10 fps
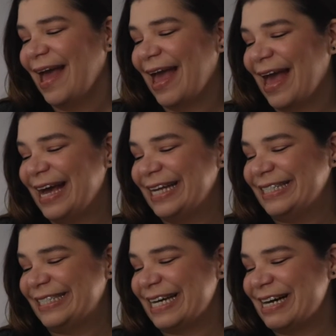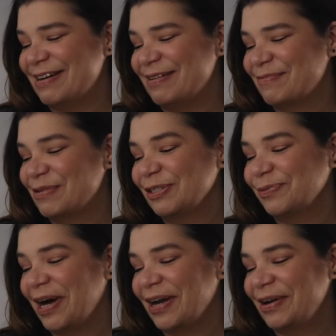And um, rose
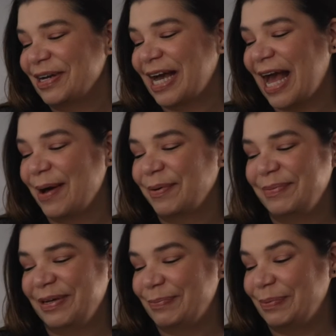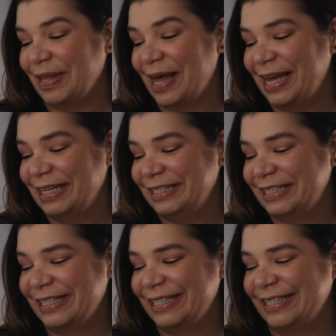water and chamomile
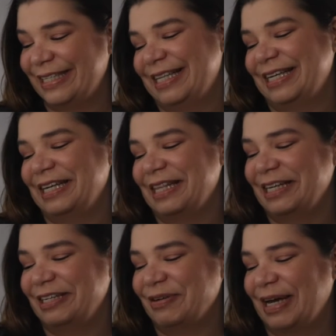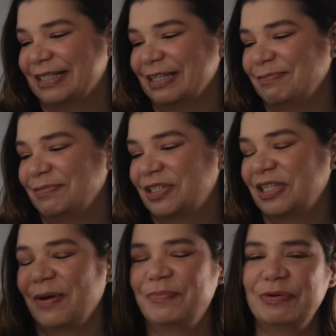blend, the, the dry
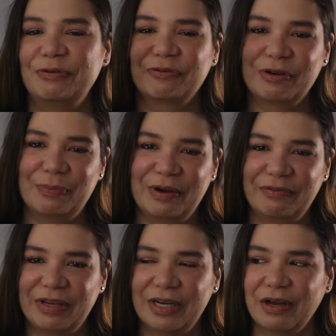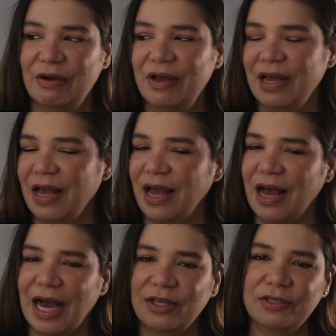shampoo from Aveeno.
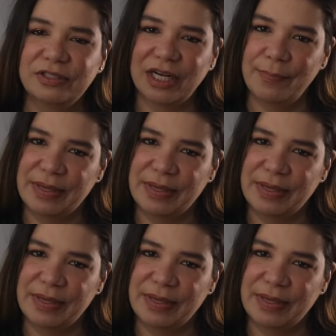I used it up